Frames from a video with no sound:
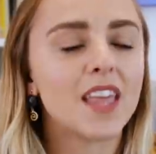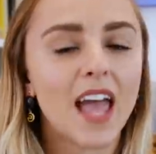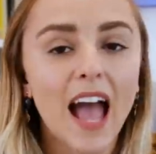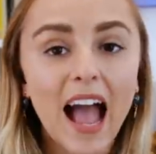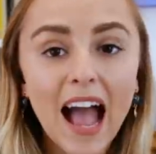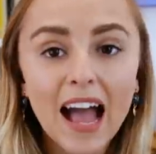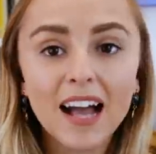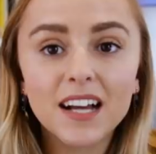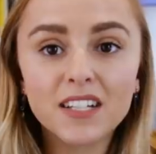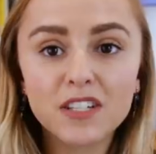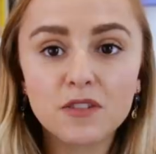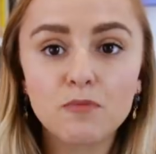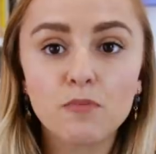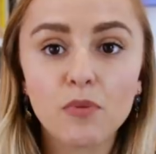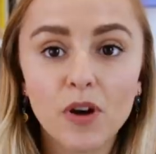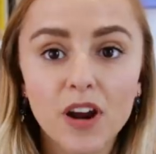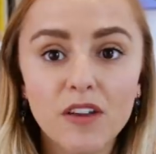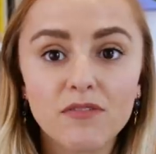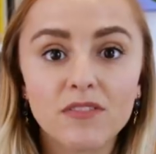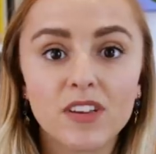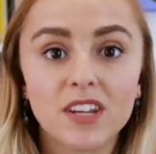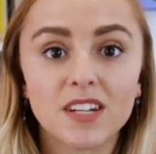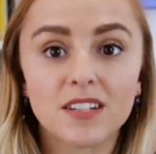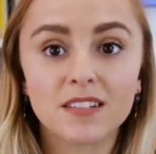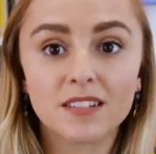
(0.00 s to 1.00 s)
The act of
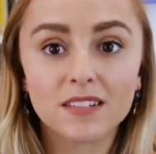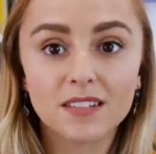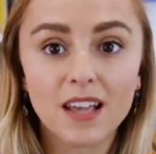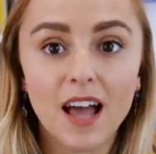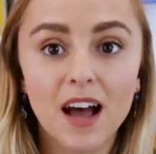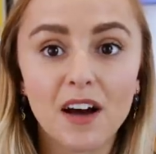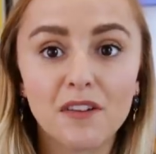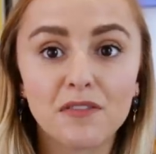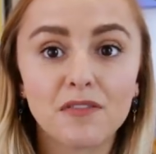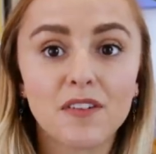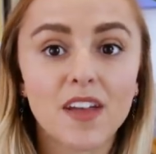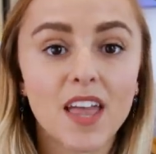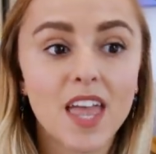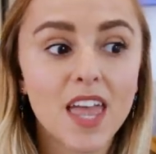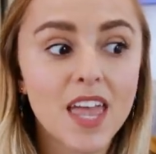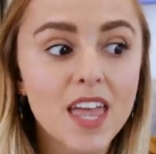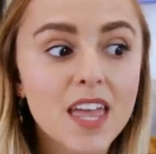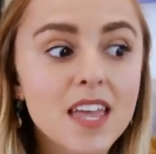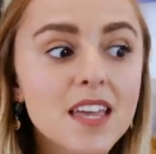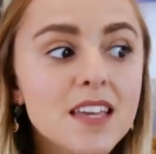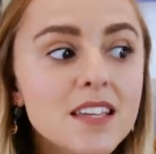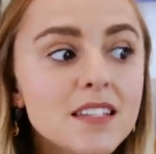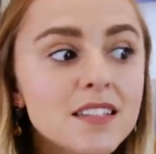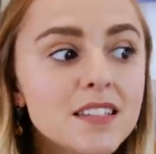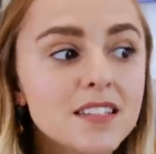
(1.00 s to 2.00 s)
bravery in itself
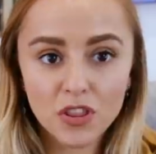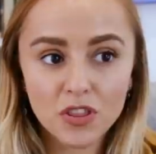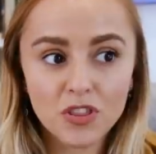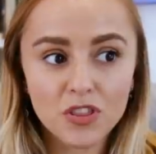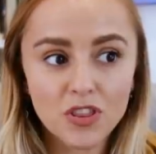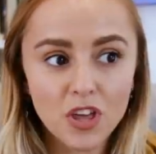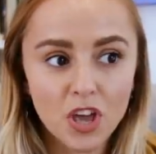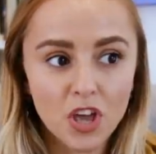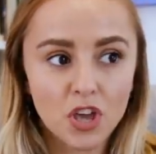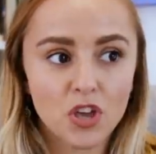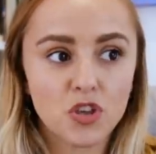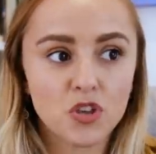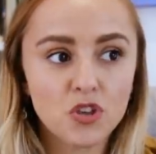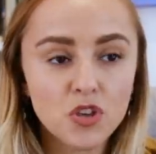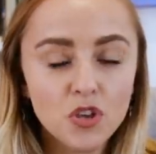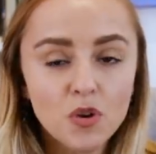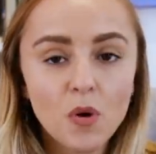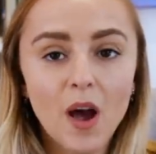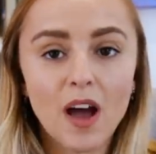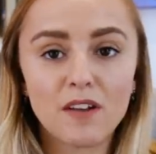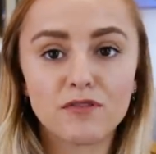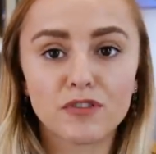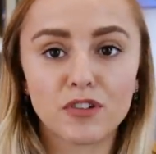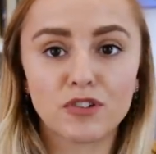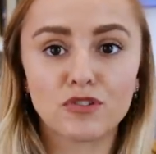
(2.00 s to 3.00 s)
is that
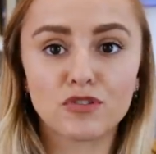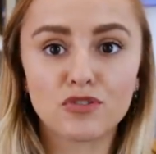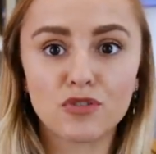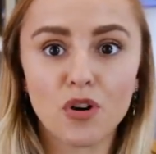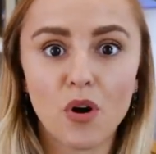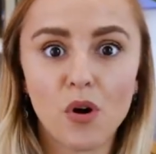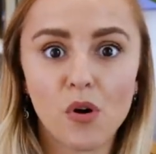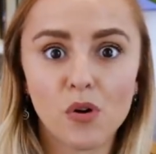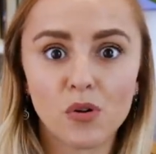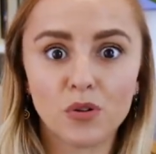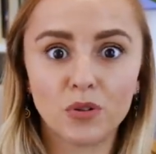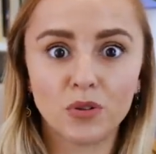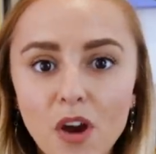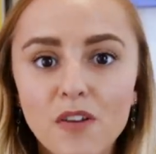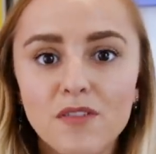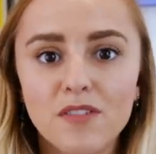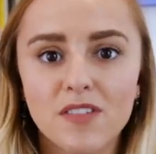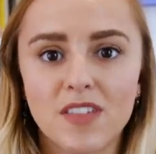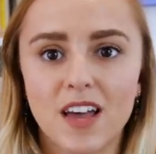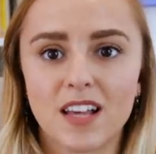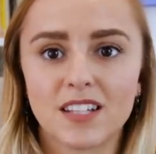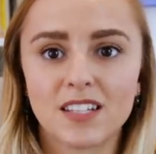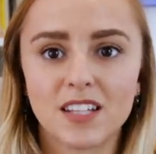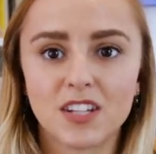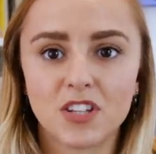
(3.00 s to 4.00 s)
you have control
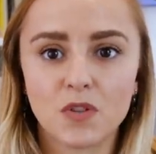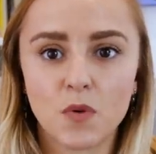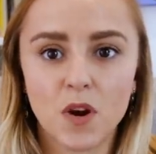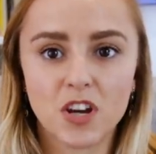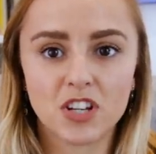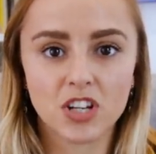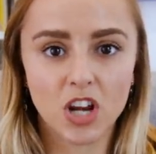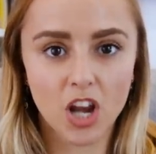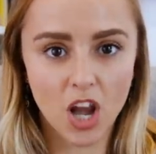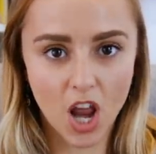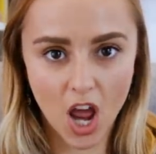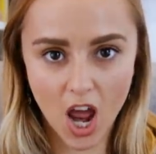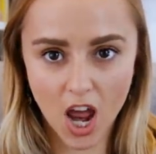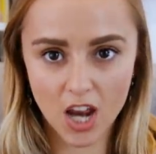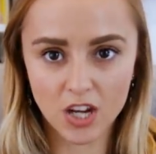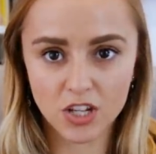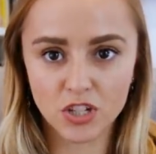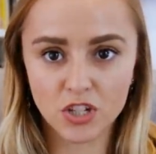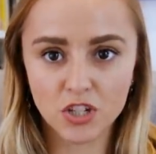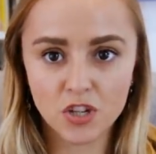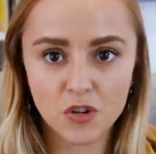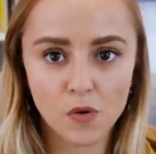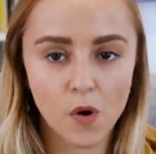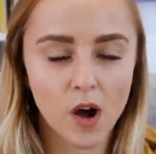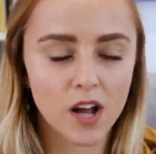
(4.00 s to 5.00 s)
over that situation
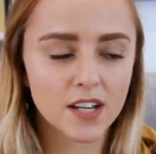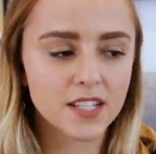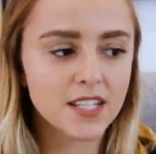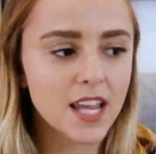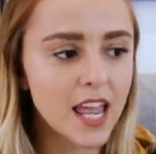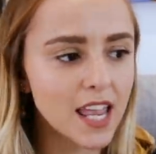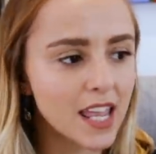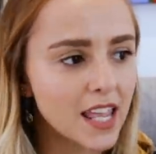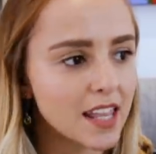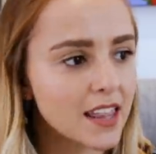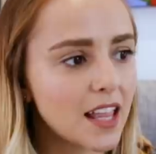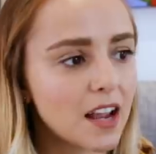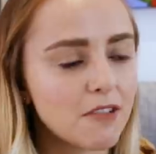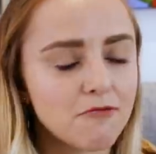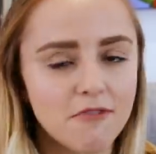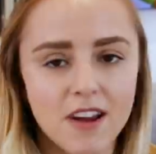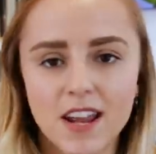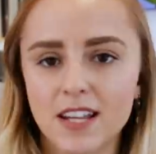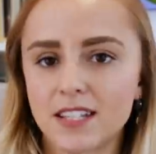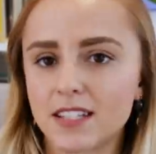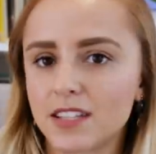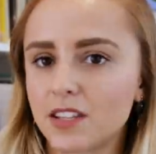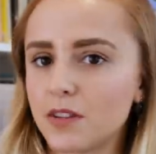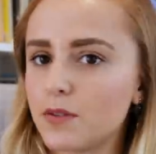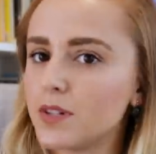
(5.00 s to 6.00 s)
and you are taking that
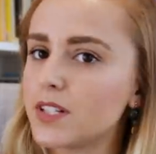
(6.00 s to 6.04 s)
risk,